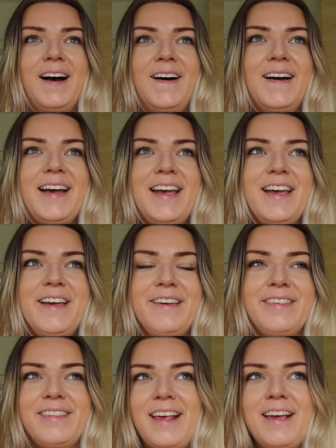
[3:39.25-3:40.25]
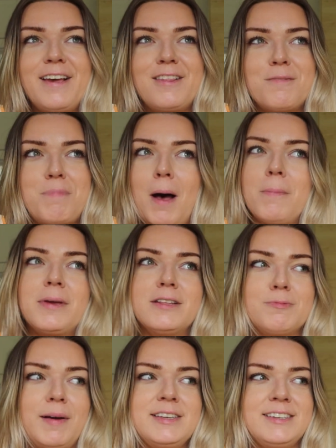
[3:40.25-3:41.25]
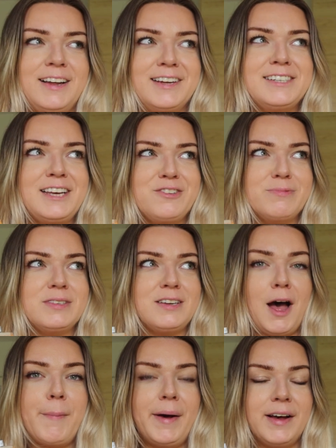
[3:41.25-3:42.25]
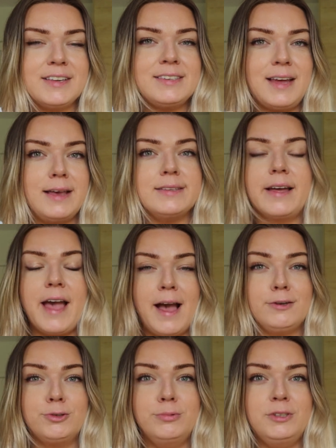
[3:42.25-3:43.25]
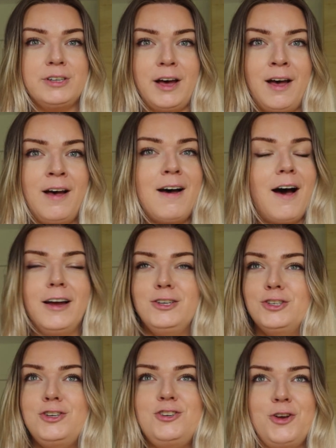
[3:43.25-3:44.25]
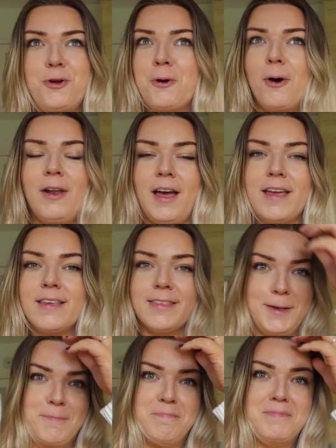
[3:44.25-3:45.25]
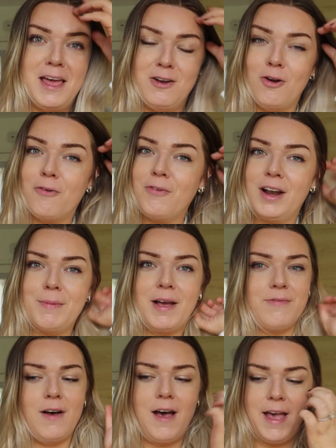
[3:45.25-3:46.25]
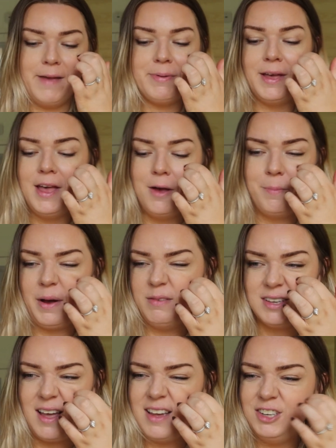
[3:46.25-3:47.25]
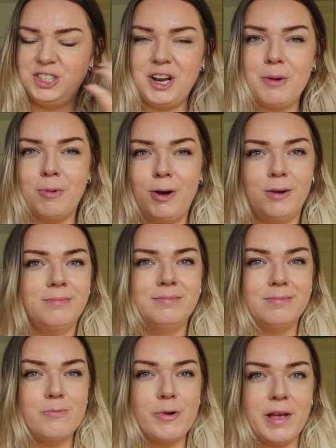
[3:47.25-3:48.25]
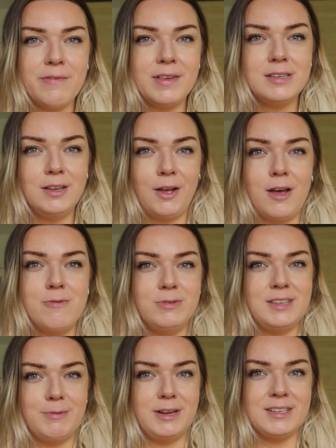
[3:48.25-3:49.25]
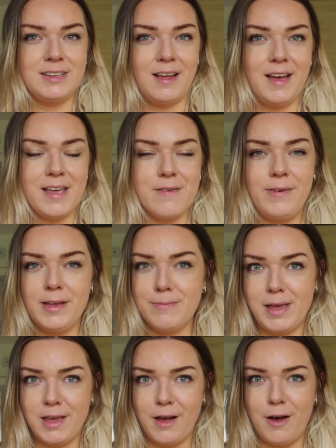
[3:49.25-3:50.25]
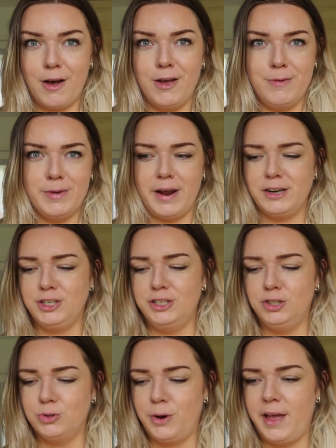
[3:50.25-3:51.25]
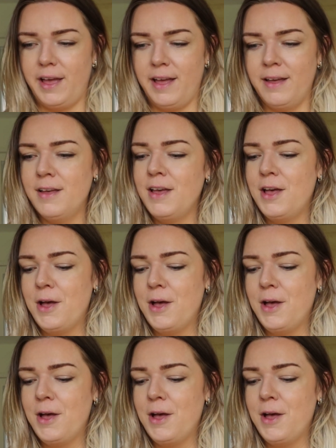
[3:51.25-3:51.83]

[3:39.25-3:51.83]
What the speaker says: I think the pumpkin spice lattes from Starbucks taste like actual dirt. I just do not like them. They're not really my vibe. But I was like, do you know what? We'll give this a go. We'll see what it's like, if I can make it at home and actually enjoy it.